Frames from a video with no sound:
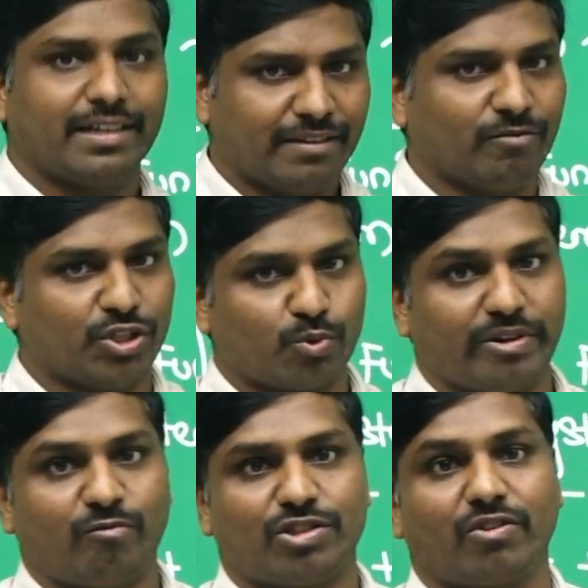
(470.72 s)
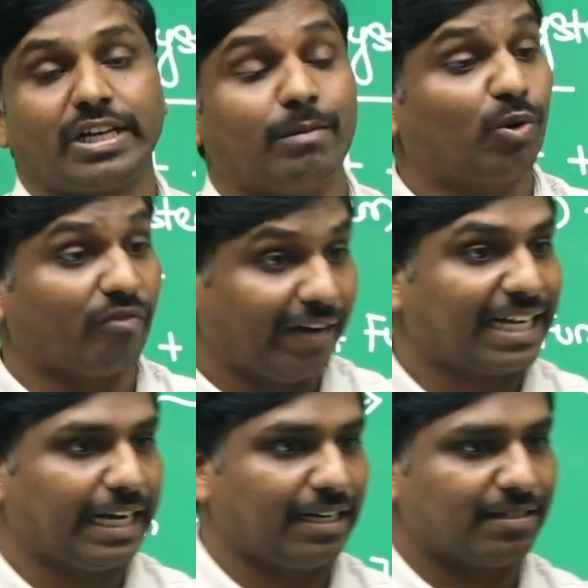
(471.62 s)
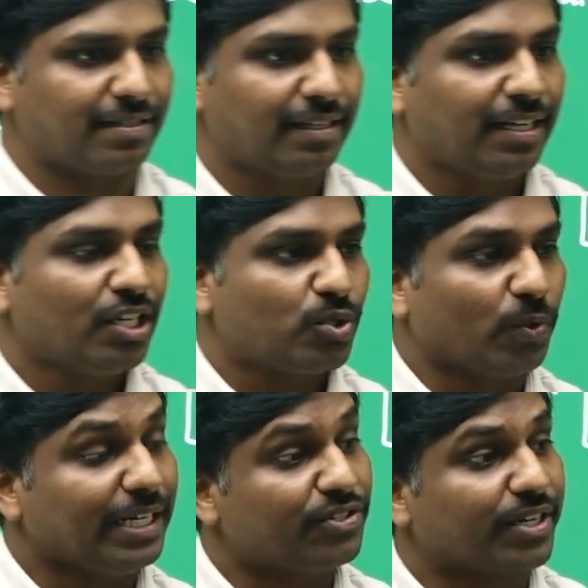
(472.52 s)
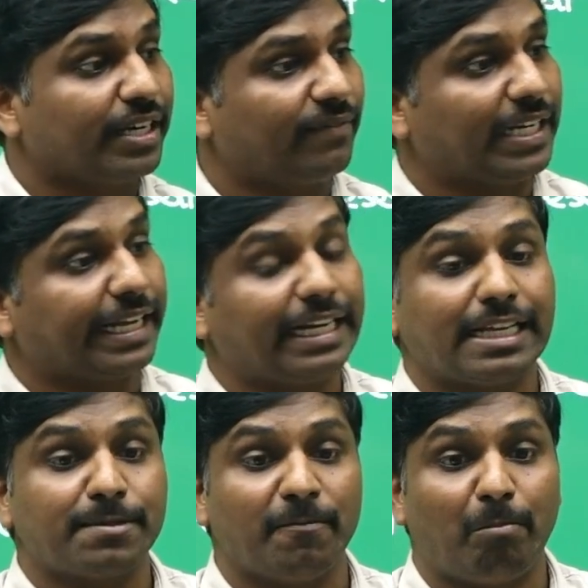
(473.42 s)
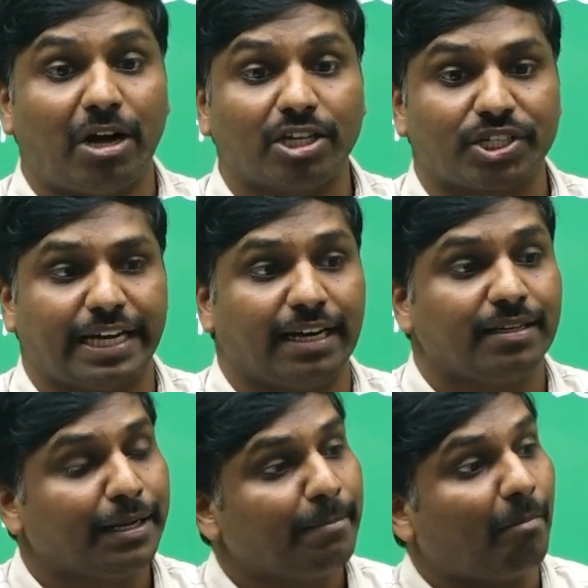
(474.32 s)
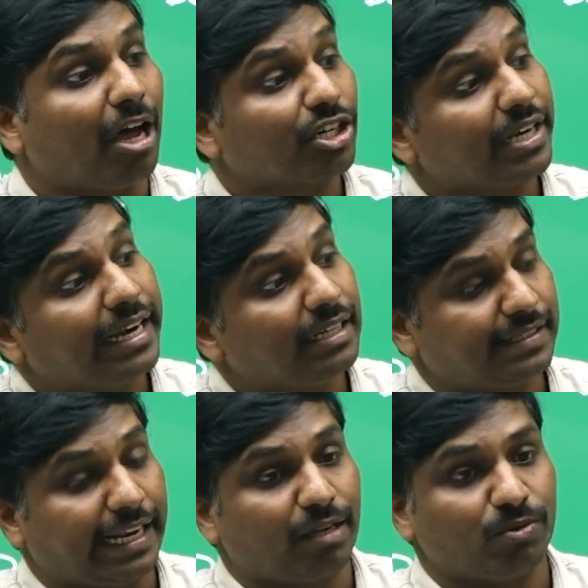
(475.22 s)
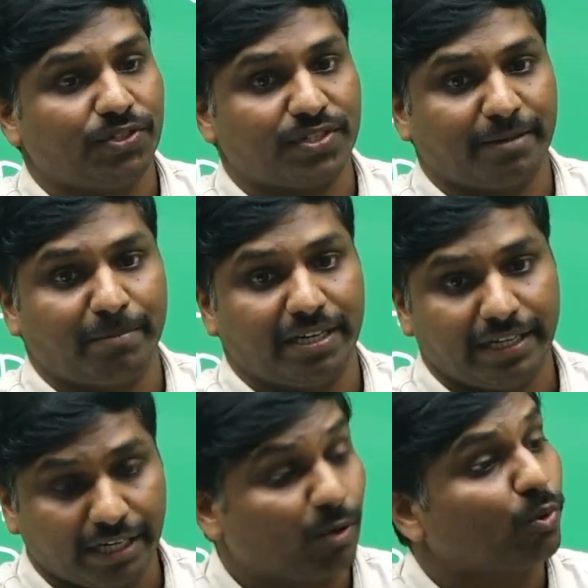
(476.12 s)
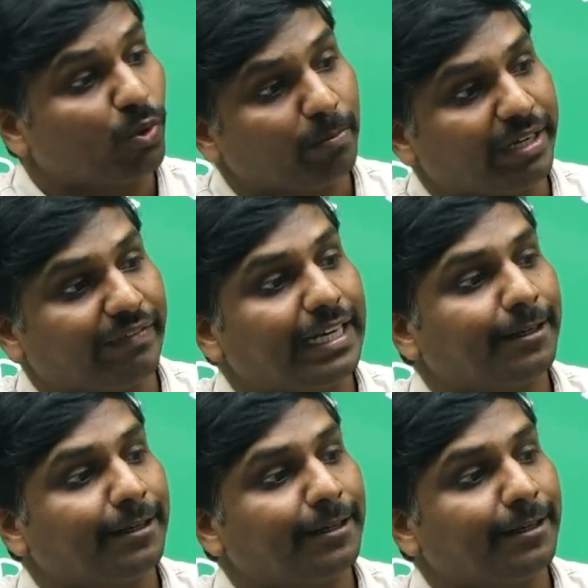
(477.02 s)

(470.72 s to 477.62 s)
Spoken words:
one student was talking about wetlands. So instead, if we take it as marshland, marshland is an ecosystem, ecotone between